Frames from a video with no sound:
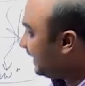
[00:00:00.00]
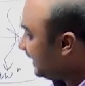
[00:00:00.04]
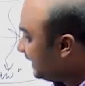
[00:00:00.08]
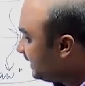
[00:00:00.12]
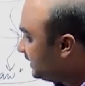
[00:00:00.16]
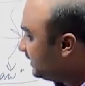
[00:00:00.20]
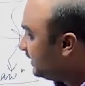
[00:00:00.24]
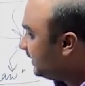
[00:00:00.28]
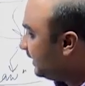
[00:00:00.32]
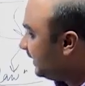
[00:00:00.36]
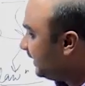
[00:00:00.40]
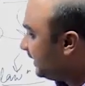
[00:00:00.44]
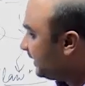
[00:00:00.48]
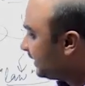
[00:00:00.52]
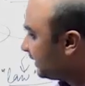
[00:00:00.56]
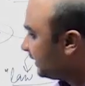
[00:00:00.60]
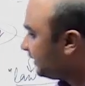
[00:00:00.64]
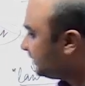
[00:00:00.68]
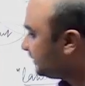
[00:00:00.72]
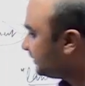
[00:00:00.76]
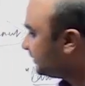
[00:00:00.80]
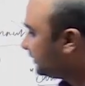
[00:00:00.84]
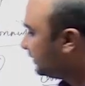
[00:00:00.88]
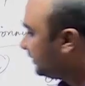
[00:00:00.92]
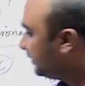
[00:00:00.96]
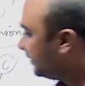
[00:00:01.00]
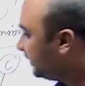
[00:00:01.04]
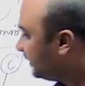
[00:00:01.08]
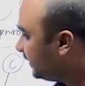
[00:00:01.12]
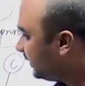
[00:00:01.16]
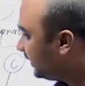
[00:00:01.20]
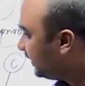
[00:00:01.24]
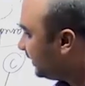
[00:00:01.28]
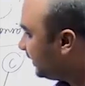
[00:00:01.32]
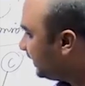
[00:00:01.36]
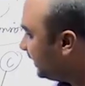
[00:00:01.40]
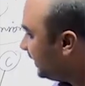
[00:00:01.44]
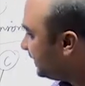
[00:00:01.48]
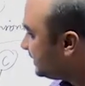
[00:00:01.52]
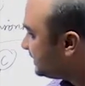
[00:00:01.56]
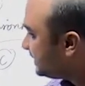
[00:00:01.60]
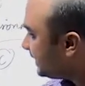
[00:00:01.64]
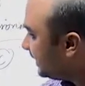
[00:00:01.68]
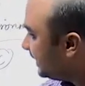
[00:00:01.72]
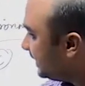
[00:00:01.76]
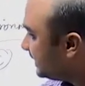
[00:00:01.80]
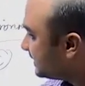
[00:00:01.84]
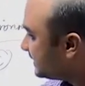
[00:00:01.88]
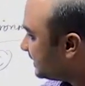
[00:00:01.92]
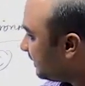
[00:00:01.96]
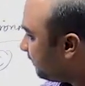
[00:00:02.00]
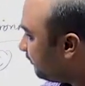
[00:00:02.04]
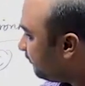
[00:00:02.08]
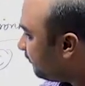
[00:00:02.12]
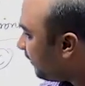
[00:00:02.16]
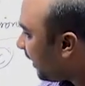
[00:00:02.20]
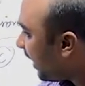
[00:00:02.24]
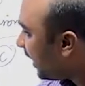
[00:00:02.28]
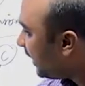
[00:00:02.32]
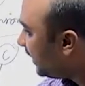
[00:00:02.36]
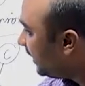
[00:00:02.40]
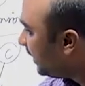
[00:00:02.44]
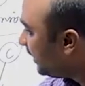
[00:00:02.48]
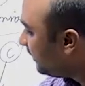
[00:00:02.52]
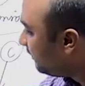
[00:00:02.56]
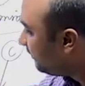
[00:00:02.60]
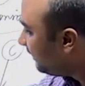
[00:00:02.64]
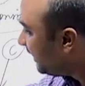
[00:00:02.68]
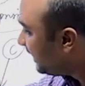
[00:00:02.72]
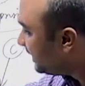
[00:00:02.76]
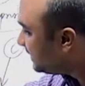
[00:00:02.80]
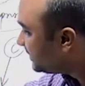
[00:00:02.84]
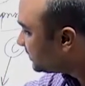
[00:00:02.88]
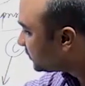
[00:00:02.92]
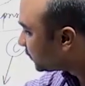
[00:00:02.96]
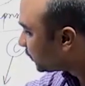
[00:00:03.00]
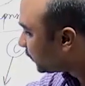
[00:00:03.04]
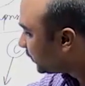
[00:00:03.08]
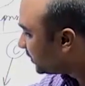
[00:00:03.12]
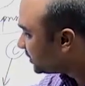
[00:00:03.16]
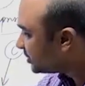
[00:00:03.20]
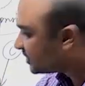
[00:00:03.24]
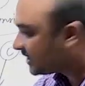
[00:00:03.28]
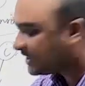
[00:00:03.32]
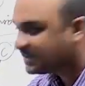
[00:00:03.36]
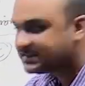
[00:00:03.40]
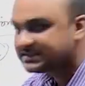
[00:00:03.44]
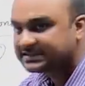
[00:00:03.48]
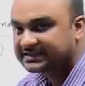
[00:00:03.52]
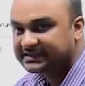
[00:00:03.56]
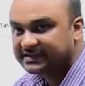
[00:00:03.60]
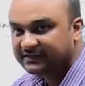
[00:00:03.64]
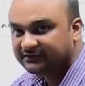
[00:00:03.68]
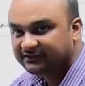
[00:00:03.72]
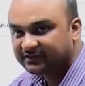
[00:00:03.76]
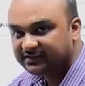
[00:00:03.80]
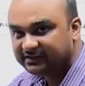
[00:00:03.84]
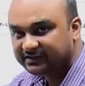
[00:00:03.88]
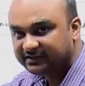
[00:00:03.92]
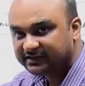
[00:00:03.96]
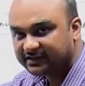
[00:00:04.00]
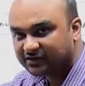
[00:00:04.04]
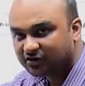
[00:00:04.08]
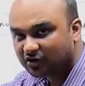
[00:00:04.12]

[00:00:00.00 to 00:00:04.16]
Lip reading: In England, it is the parliament which has given the